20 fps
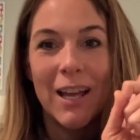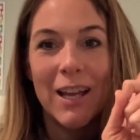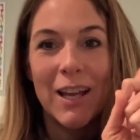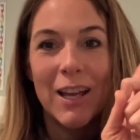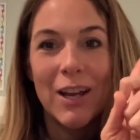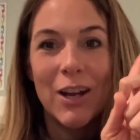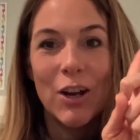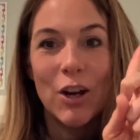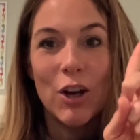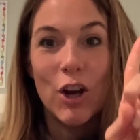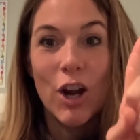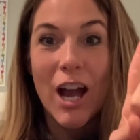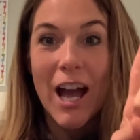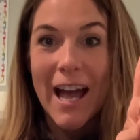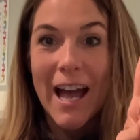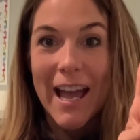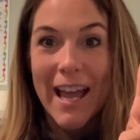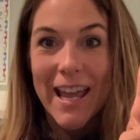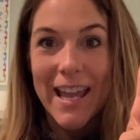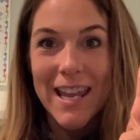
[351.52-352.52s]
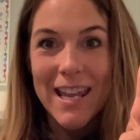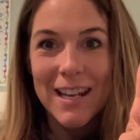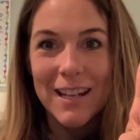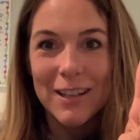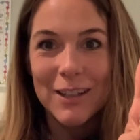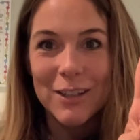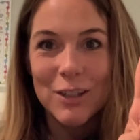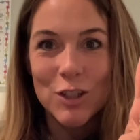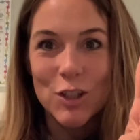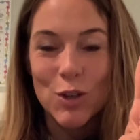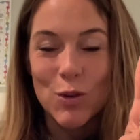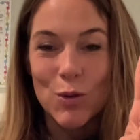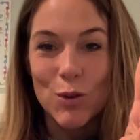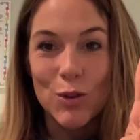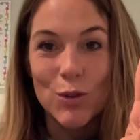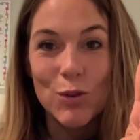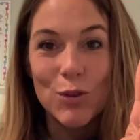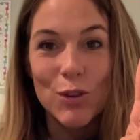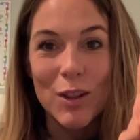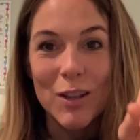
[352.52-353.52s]
Her height, she was
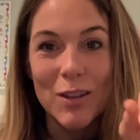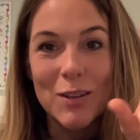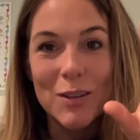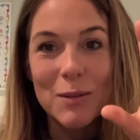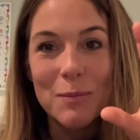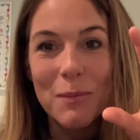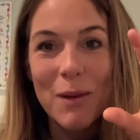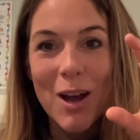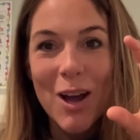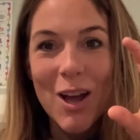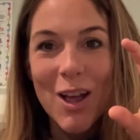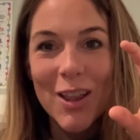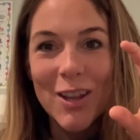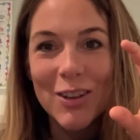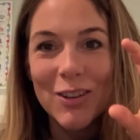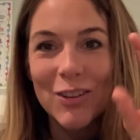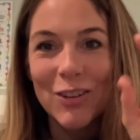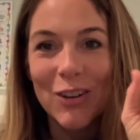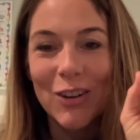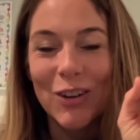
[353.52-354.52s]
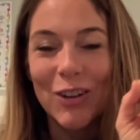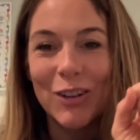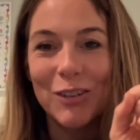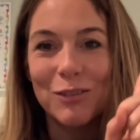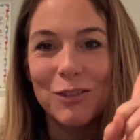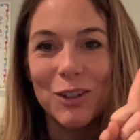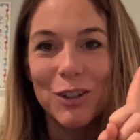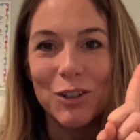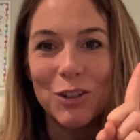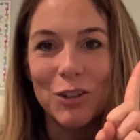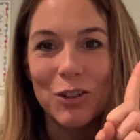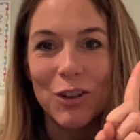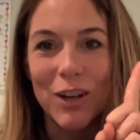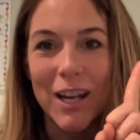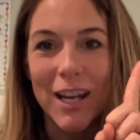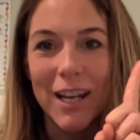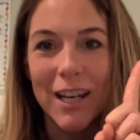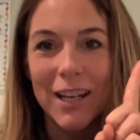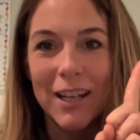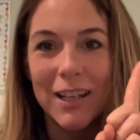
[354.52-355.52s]
the smallest girl in first
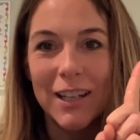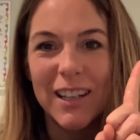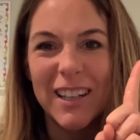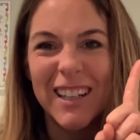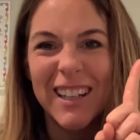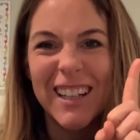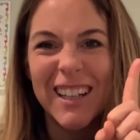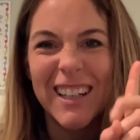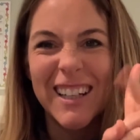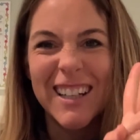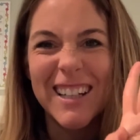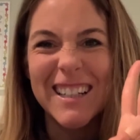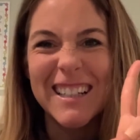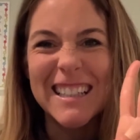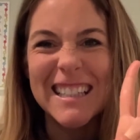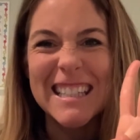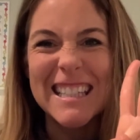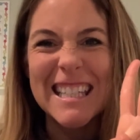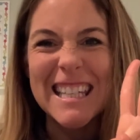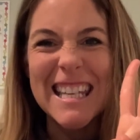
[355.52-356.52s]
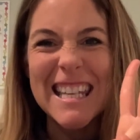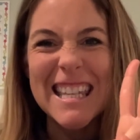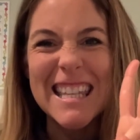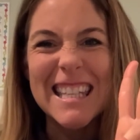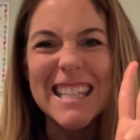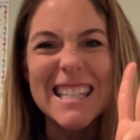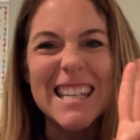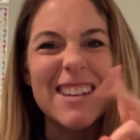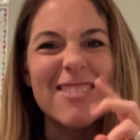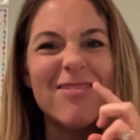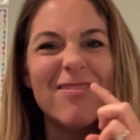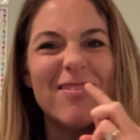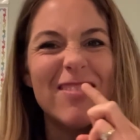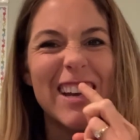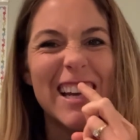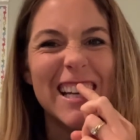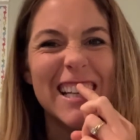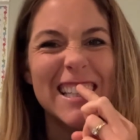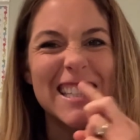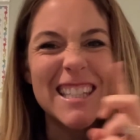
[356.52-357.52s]
grade. Her teeth, she had
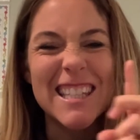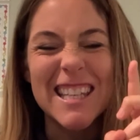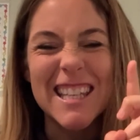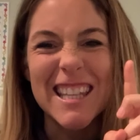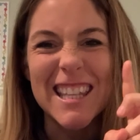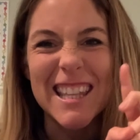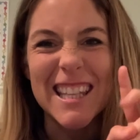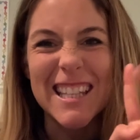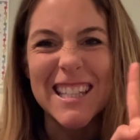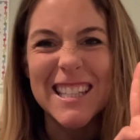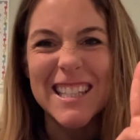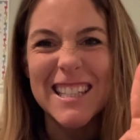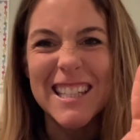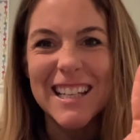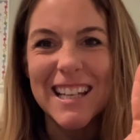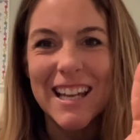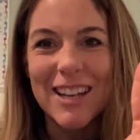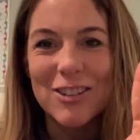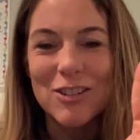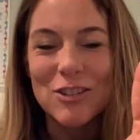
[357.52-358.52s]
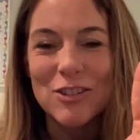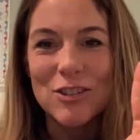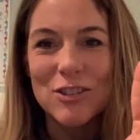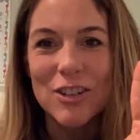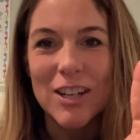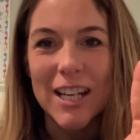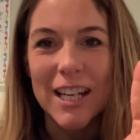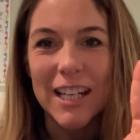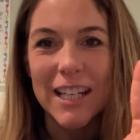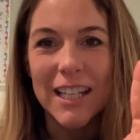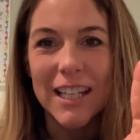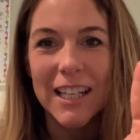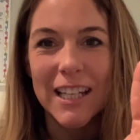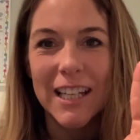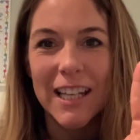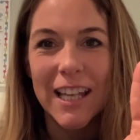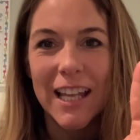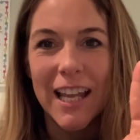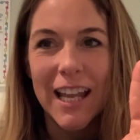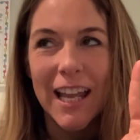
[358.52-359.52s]
buck teeth that stuck out straight.
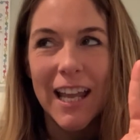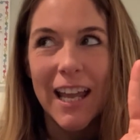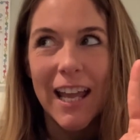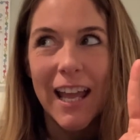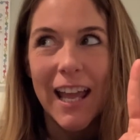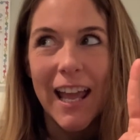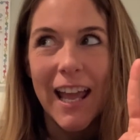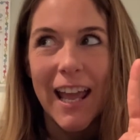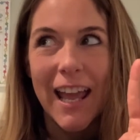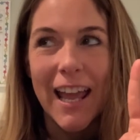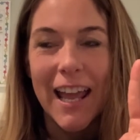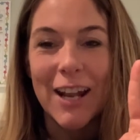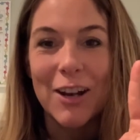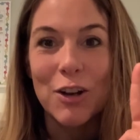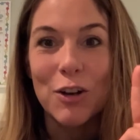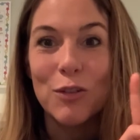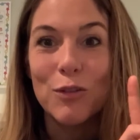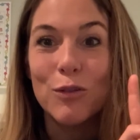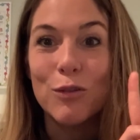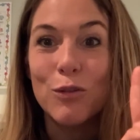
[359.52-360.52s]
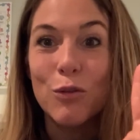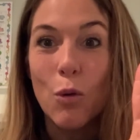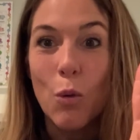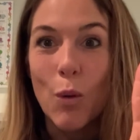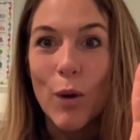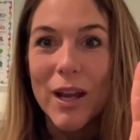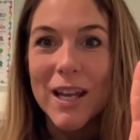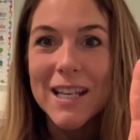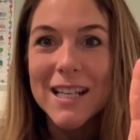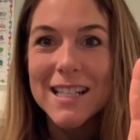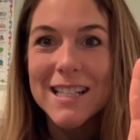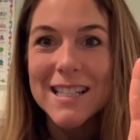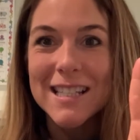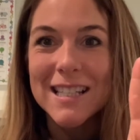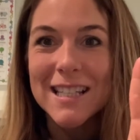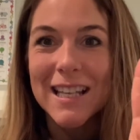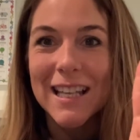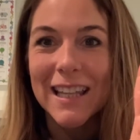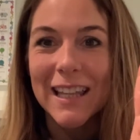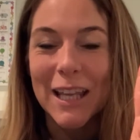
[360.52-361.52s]
And her voice,
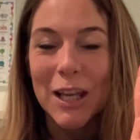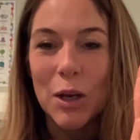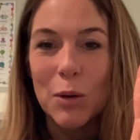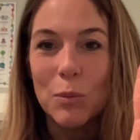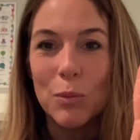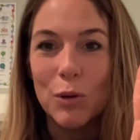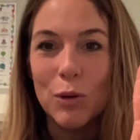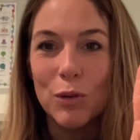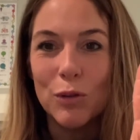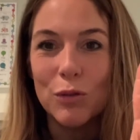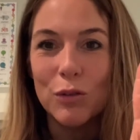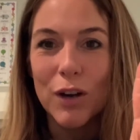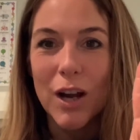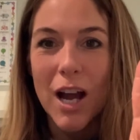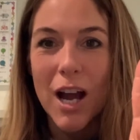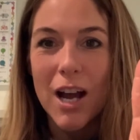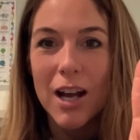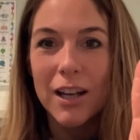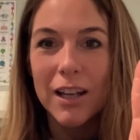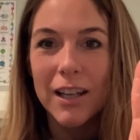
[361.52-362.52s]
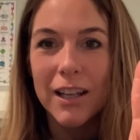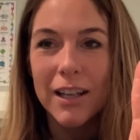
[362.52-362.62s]
like a bullfrog.